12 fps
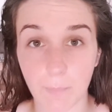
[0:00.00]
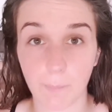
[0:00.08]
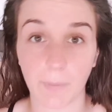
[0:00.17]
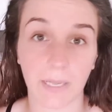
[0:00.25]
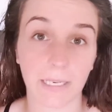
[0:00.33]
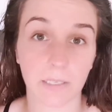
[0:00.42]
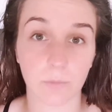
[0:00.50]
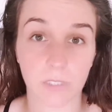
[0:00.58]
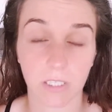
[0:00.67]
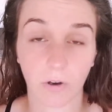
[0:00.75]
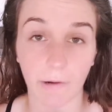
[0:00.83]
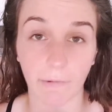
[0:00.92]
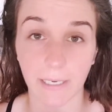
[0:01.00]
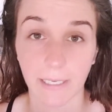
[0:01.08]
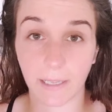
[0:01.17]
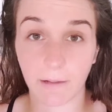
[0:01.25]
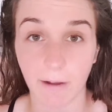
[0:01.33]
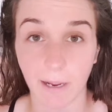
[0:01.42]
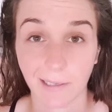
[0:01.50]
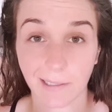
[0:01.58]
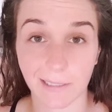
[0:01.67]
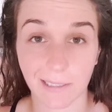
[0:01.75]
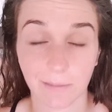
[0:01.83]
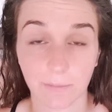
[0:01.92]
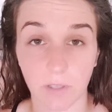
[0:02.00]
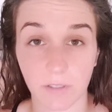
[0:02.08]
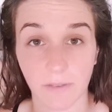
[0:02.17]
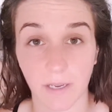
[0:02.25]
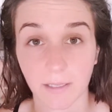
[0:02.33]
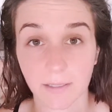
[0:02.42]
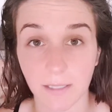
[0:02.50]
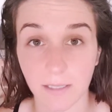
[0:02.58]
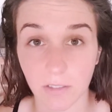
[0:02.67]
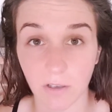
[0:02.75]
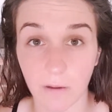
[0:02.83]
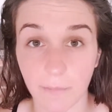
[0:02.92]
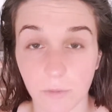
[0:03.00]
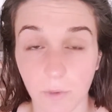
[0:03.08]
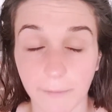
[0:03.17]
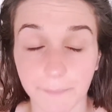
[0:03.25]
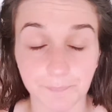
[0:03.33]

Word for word: but it was a great way to get around um, Las Vegas at the time as well.